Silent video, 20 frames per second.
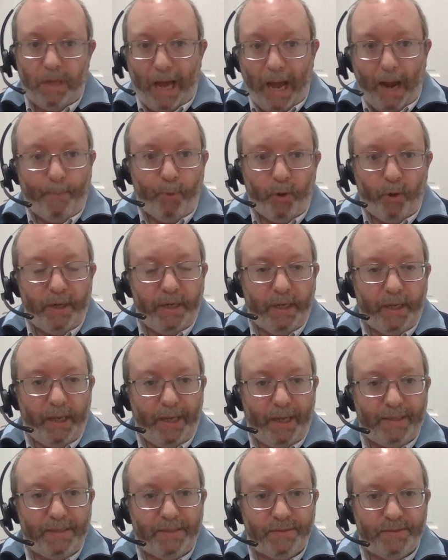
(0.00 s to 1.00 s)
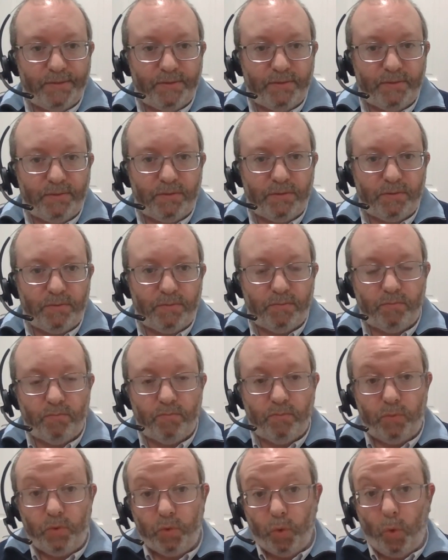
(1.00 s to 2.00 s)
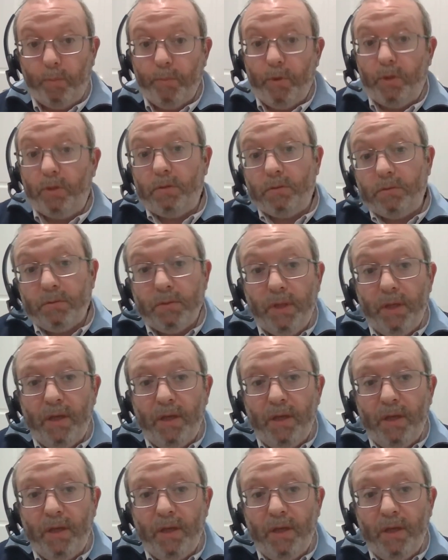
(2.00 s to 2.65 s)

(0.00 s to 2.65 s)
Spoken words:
operating as normal